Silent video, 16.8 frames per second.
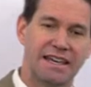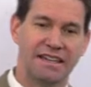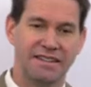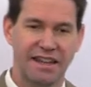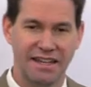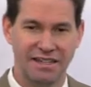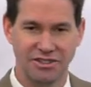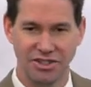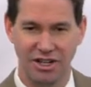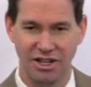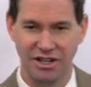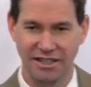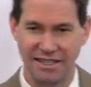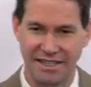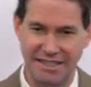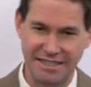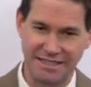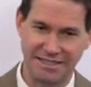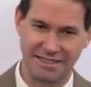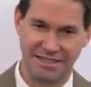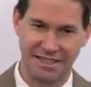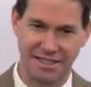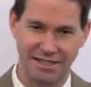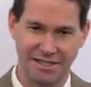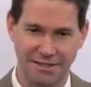In that talk, he
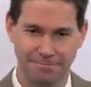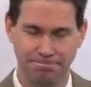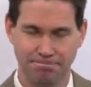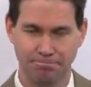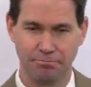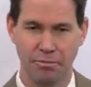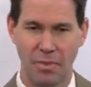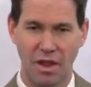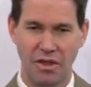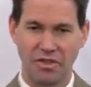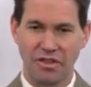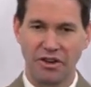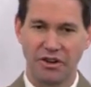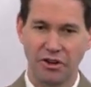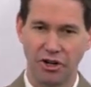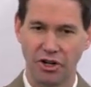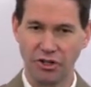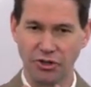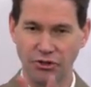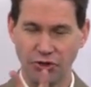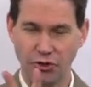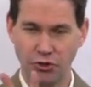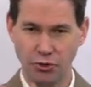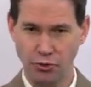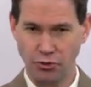said, There are
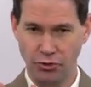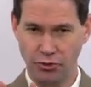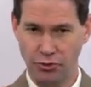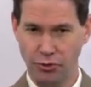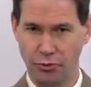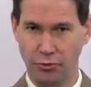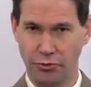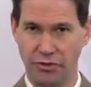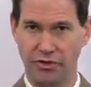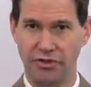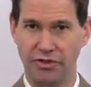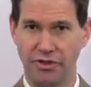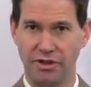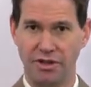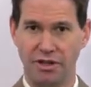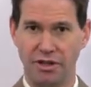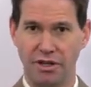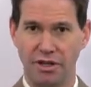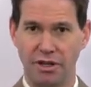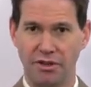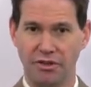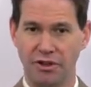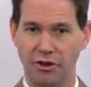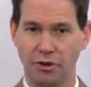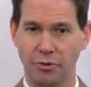two truths
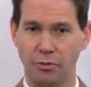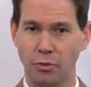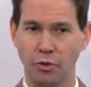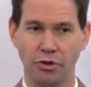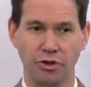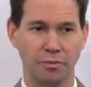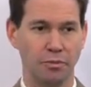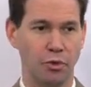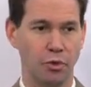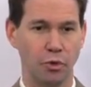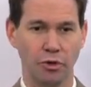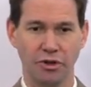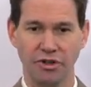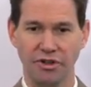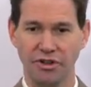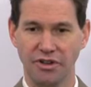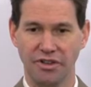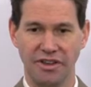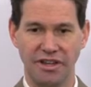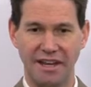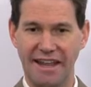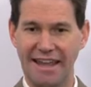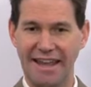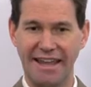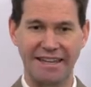that are more important
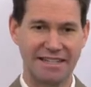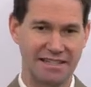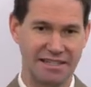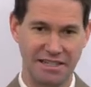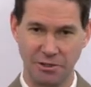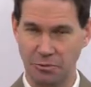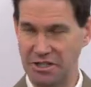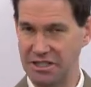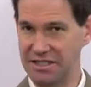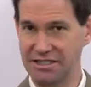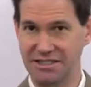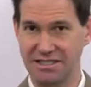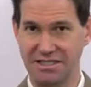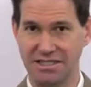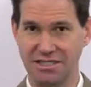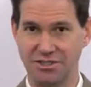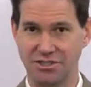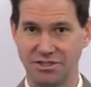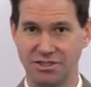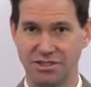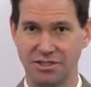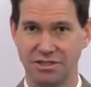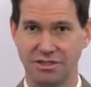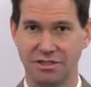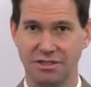than anything we can
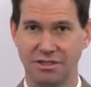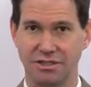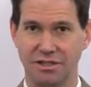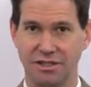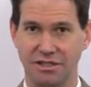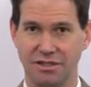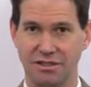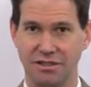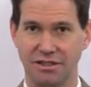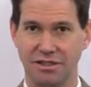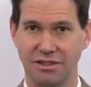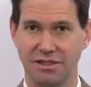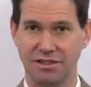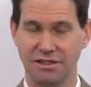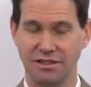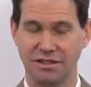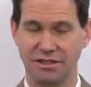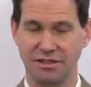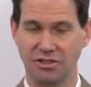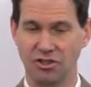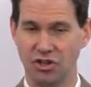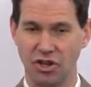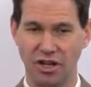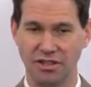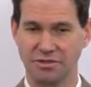teach in, in
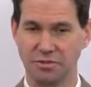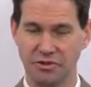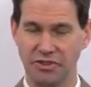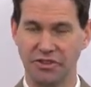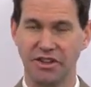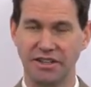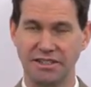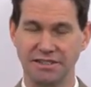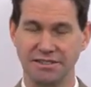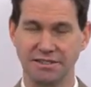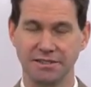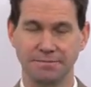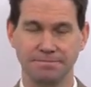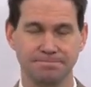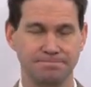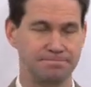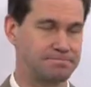gospel settings.